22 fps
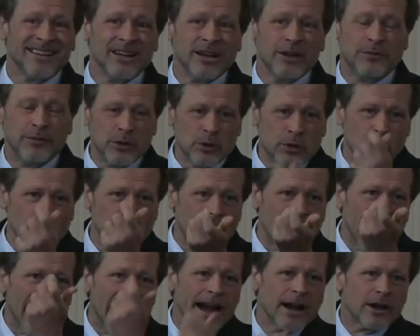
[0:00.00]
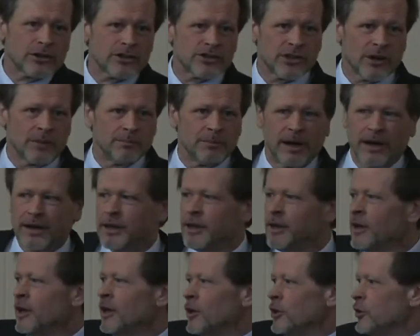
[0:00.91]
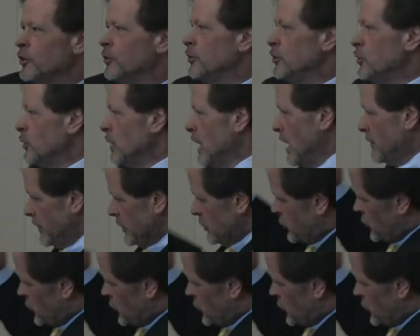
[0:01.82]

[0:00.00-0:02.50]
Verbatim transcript: If you go to hire somebody, you have a